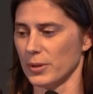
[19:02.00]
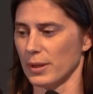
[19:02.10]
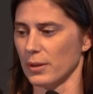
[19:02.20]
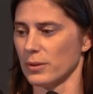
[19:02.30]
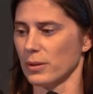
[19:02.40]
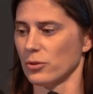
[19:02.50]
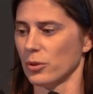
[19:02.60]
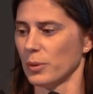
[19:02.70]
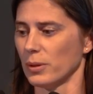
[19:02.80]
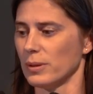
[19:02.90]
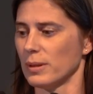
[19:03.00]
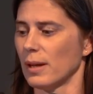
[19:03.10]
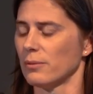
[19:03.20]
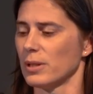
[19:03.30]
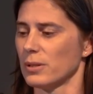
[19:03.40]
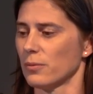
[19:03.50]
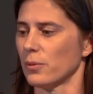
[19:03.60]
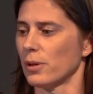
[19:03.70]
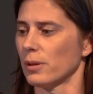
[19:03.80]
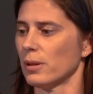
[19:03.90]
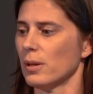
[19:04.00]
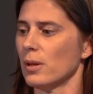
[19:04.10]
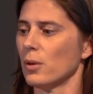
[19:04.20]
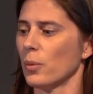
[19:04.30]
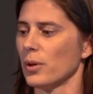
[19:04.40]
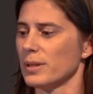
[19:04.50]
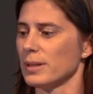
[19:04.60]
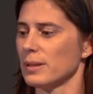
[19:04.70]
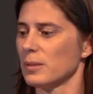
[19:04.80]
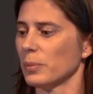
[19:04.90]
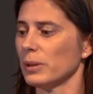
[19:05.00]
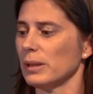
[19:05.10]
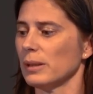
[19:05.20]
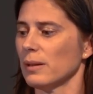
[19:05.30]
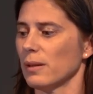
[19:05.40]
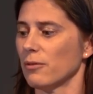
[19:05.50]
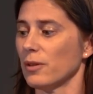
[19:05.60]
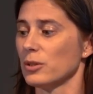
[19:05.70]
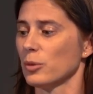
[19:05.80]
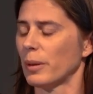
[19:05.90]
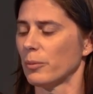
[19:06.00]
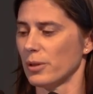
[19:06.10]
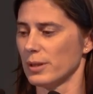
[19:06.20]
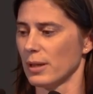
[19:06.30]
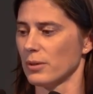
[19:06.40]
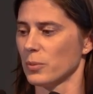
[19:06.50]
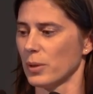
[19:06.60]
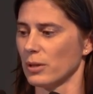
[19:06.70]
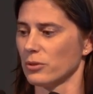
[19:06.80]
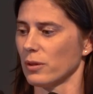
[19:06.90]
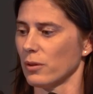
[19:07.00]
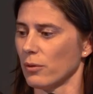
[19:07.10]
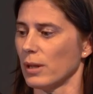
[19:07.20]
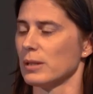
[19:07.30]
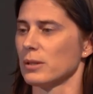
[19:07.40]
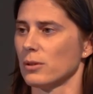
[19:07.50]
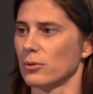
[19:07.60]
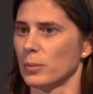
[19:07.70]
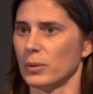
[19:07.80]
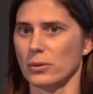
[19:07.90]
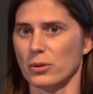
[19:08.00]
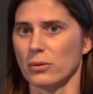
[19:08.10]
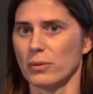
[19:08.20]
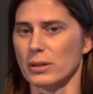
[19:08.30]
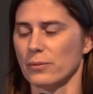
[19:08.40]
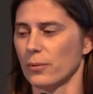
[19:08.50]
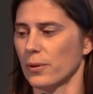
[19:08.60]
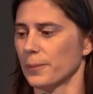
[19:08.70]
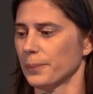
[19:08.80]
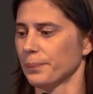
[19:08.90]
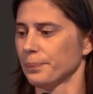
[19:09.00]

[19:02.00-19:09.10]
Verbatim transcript: cells contributed to that reservoir, whereas in the spleen, the effector memory cells were actually the greatest contributor to the reservoir.